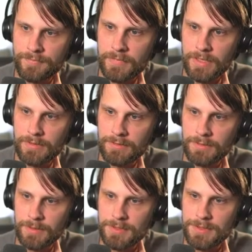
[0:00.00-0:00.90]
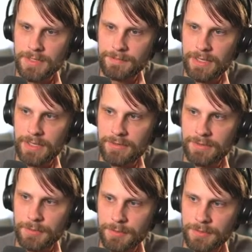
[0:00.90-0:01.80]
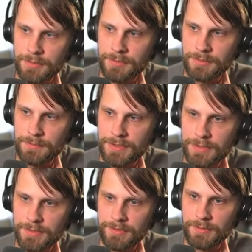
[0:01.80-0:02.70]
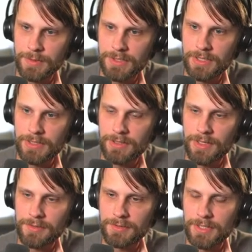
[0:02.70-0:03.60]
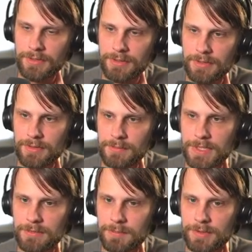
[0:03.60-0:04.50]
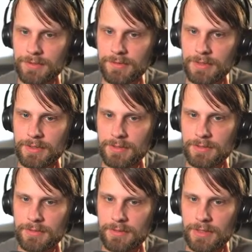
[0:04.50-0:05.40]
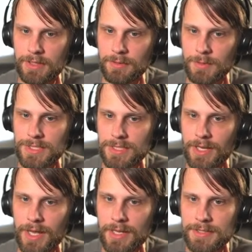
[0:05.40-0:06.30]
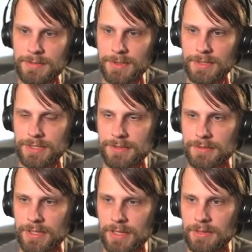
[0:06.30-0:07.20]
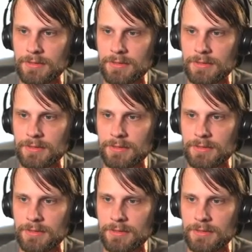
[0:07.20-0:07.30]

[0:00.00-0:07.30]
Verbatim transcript: Let's go ahead and drop that. Let's Oracle, because if we can get another land here, that'd be pretty sick. We did not, but that's okay.